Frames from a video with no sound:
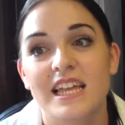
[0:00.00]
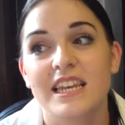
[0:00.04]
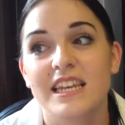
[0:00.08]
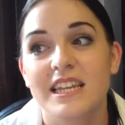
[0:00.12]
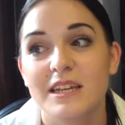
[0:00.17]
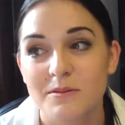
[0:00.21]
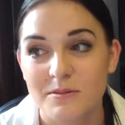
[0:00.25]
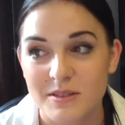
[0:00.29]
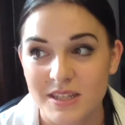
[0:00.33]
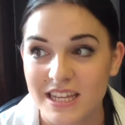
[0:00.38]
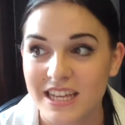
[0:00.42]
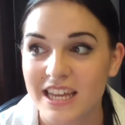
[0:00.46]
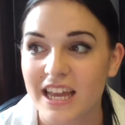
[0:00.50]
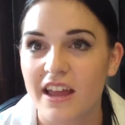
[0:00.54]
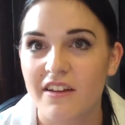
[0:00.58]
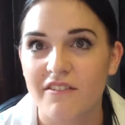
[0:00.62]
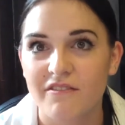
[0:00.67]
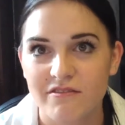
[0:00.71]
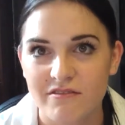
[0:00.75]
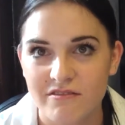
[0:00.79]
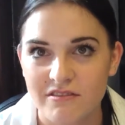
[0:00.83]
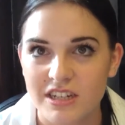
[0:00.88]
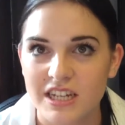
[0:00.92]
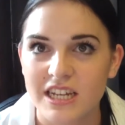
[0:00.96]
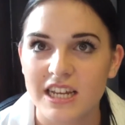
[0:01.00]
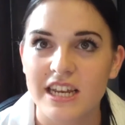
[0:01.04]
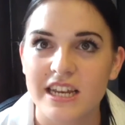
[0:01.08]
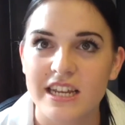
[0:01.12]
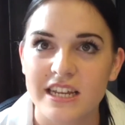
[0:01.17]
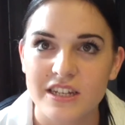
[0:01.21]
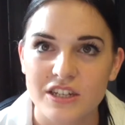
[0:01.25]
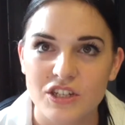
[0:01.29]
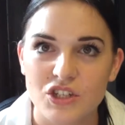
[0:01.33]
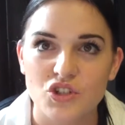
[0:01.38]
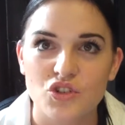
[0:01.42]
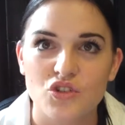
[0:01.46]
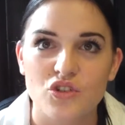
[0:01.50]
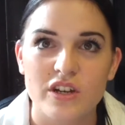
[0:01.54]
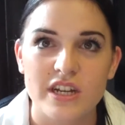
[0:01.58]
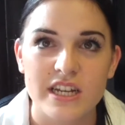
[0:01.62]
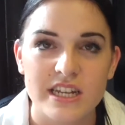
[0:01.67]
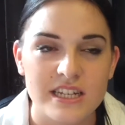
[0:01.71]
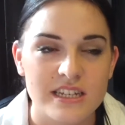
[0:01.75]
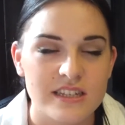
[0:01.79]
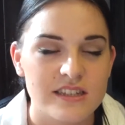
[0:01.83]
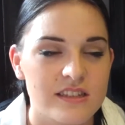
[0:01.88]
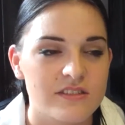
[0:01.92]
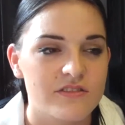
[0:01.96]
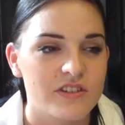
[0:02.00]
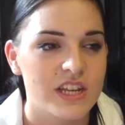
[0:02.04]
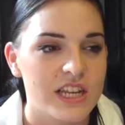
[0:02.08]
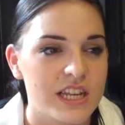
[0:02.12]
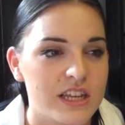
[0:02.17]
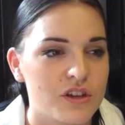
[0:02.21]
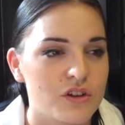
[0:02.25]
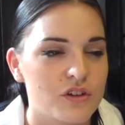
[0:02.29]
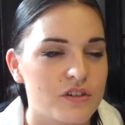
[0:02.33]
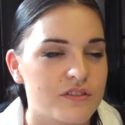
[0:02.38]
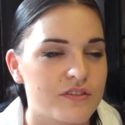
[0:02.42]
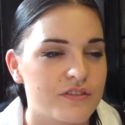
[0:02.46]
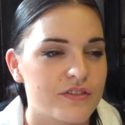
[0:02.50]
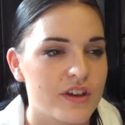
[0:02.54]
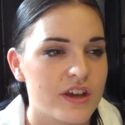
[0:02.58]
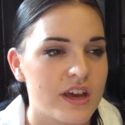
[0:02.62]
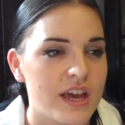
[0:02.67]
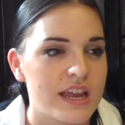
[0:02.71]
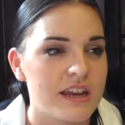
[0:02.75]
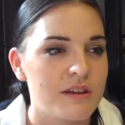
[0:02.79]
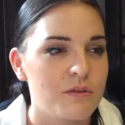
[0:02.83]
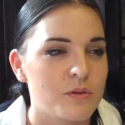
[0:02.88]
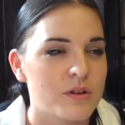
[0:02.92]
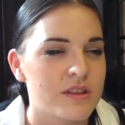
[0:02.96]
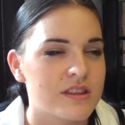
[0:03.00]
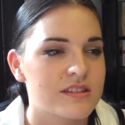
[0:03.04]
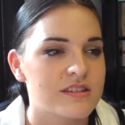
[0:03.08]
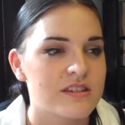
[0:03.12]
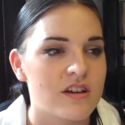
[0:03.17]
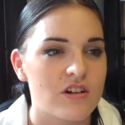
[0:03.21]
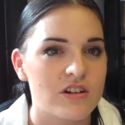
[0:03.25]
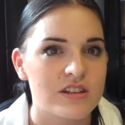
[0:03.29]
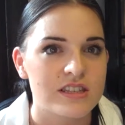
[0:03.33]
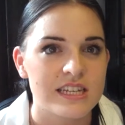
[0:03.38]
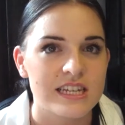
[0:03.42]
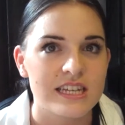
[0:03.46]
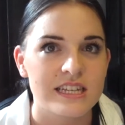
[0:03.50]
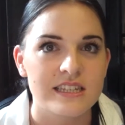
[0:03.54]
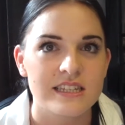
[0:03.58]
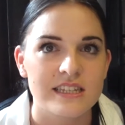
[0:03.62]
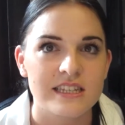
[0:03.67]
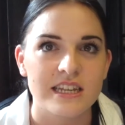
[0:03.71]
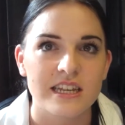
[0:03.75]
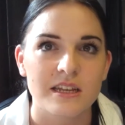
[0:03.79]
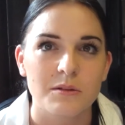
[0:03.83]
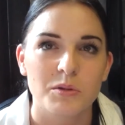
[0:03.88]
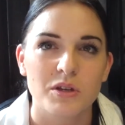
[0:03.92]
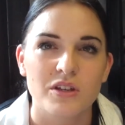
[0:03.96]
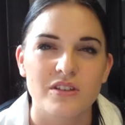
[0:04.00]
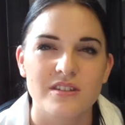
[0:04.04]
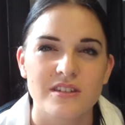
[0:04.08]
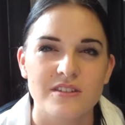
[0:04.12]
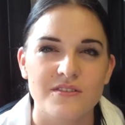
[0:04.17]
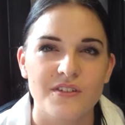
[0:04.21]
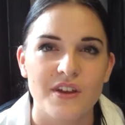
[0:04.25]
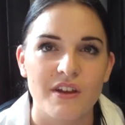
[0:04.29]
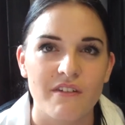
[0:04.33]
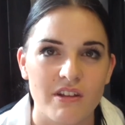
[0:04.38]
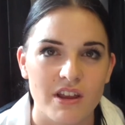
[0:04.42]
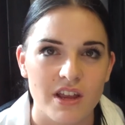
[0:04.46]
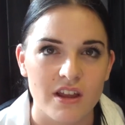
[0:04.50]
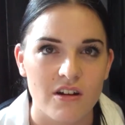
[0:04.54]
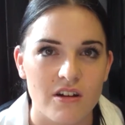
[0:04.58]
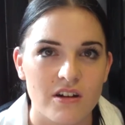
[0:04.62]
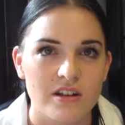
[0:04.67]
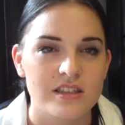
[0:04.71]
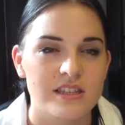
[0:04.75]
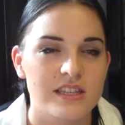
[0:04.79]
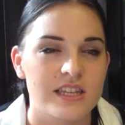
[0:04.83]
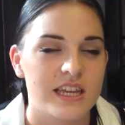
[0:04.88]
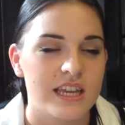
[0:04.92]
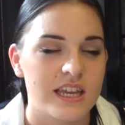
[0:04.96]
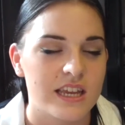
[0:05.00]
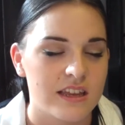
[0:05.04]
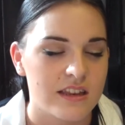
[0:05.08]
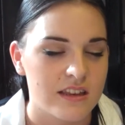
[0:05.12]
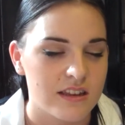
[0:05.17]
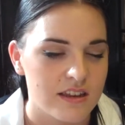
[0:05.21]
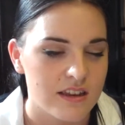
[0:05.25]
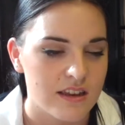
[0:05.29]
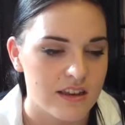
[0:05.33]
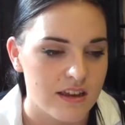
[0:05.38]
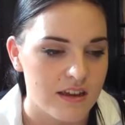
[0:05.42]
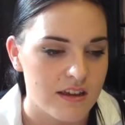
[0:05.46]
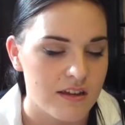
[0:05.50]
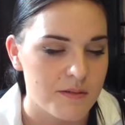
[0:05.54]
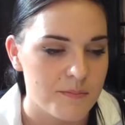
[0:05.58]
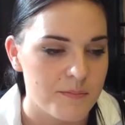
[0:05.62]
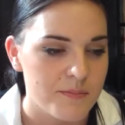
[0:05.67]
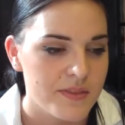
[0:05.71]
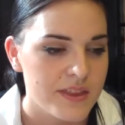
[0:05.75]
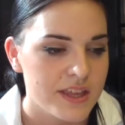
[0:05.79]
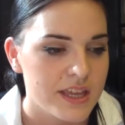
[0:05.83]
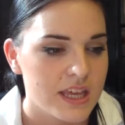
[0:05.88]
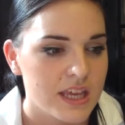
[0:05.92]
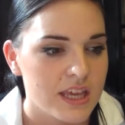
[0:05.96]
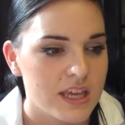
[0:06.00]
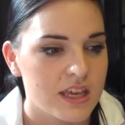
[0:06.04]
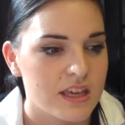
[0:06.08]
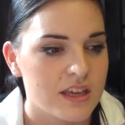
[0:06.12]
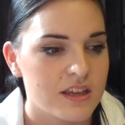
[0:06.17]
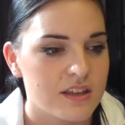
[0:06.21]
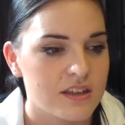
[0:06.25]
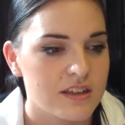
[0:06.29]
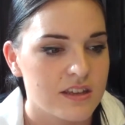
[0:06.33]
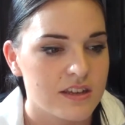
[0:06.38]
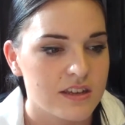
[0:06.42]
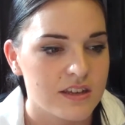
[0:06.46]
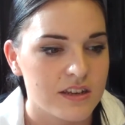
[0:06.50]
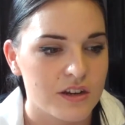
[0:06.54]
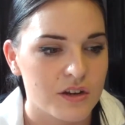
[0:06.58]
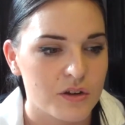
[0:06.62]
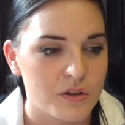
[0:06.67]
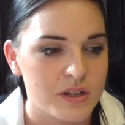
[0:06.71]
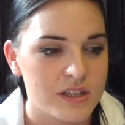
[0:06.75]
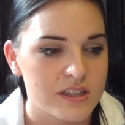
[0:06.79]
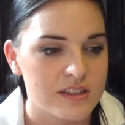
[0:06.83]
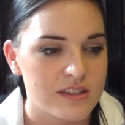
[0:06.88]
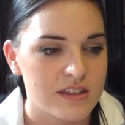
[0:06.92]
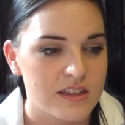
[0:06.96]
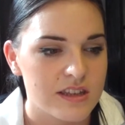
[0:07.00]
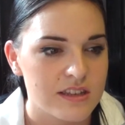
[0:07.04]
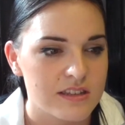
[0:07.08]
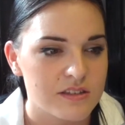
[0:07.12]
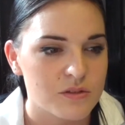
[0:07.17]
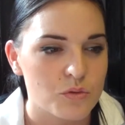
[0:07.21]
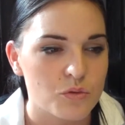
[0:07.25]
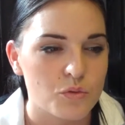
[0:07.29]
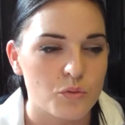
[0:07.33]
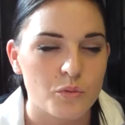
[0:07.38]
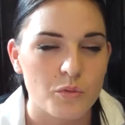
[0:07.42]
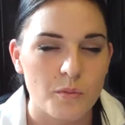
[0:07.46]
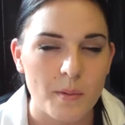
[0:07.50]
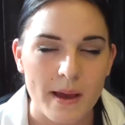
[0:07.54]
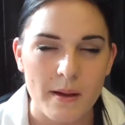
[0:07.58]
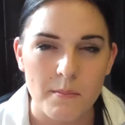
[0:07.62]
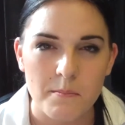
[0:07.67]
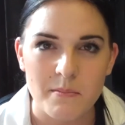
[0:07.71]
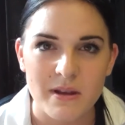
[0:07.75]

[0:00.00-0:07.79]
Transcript: Lips, again, really enjoyed. It's really good for anyone that's artistic because it's very arty and, you know, it's all about